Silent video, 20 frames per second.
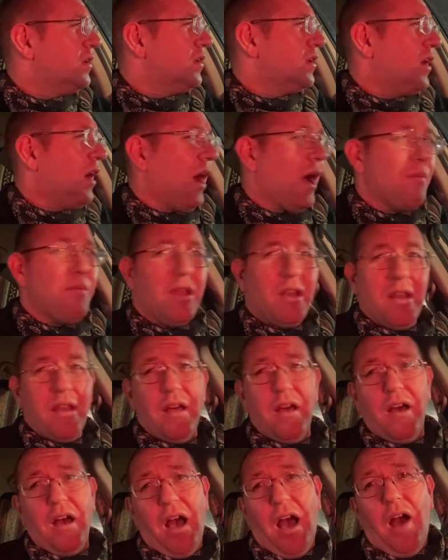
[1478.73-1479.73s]
I mean,
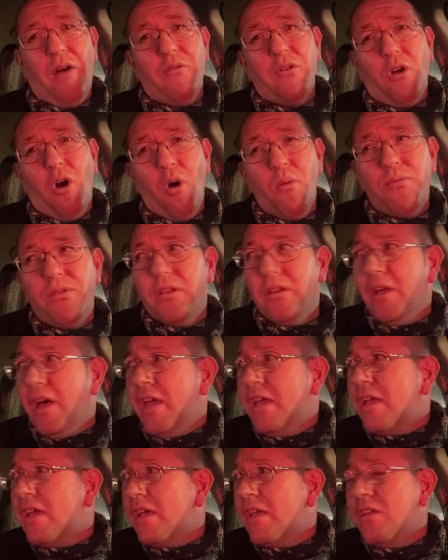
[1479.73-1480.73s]
I would hope that, like,
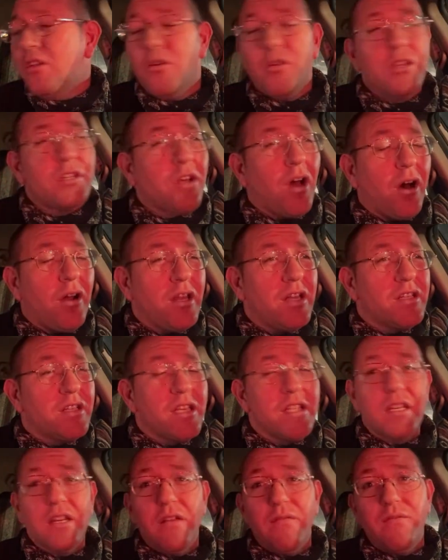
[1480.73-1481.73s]
this holiday
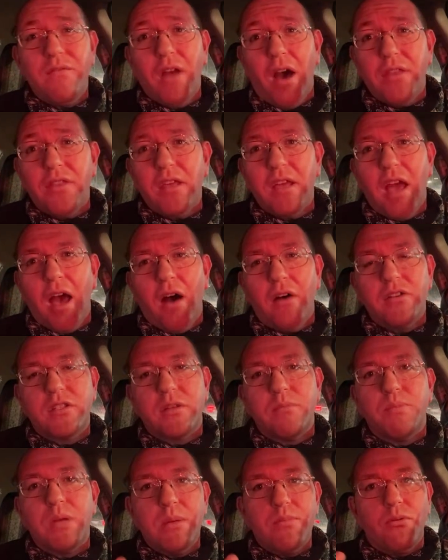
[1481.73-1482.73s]
season, if nothing else, that
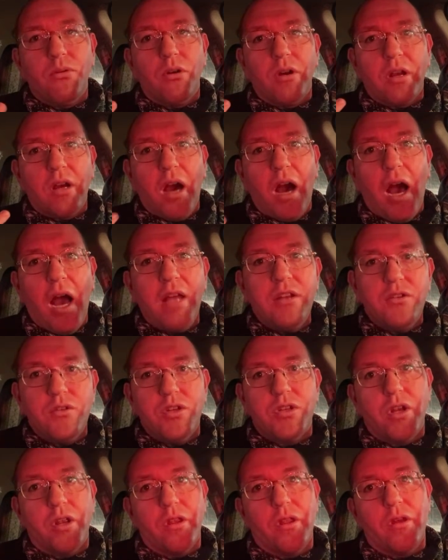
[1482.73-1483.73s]
people are kind to each
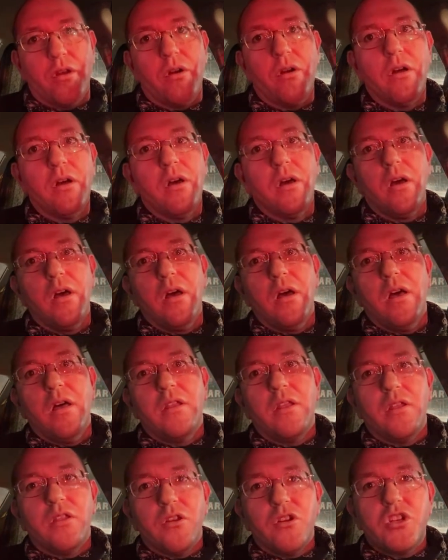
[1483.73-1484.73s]
other,
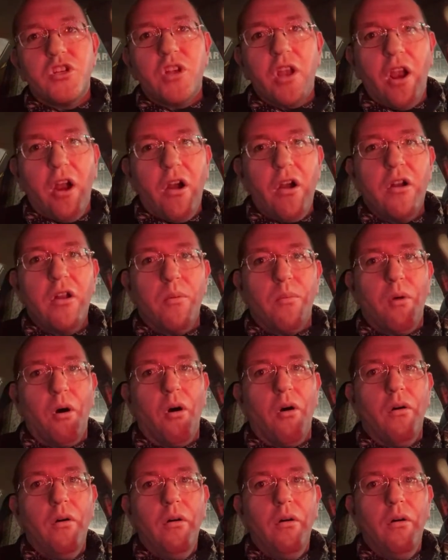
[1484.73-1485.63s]
that they're charitable,